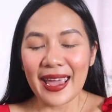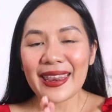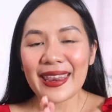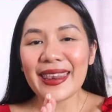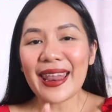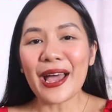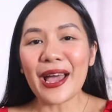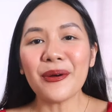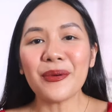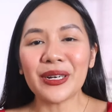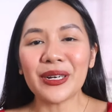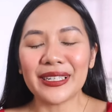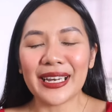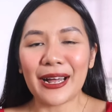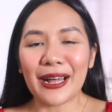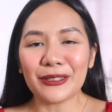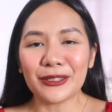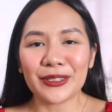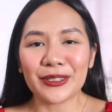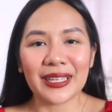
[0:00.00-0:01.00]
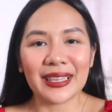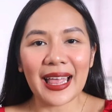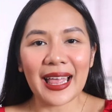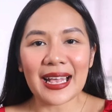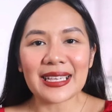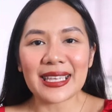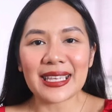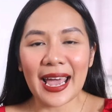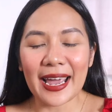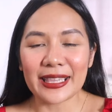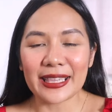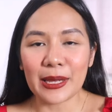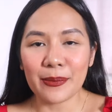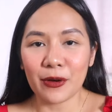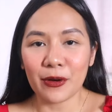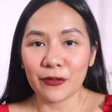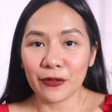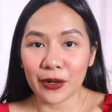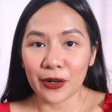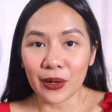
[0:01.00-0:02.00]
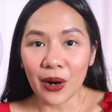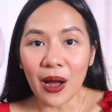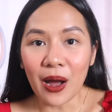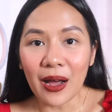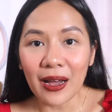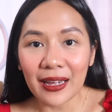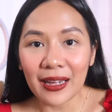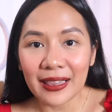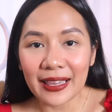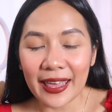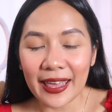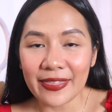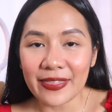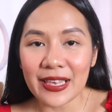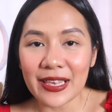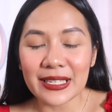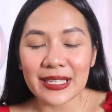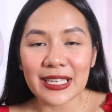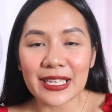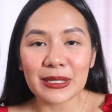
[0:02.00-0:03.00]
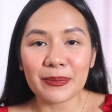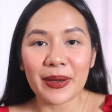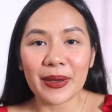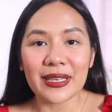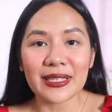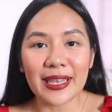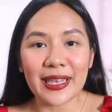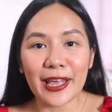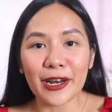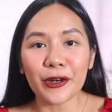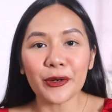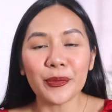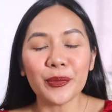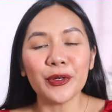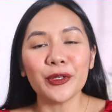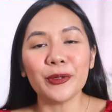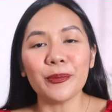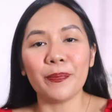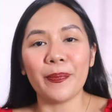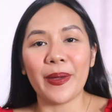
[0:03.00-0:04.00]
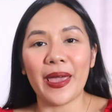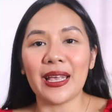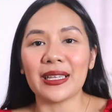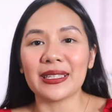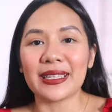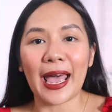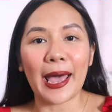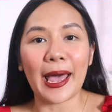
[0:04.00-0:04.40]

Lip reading: And now we're down to the last item of our haul. And this is my Sailor Moon pink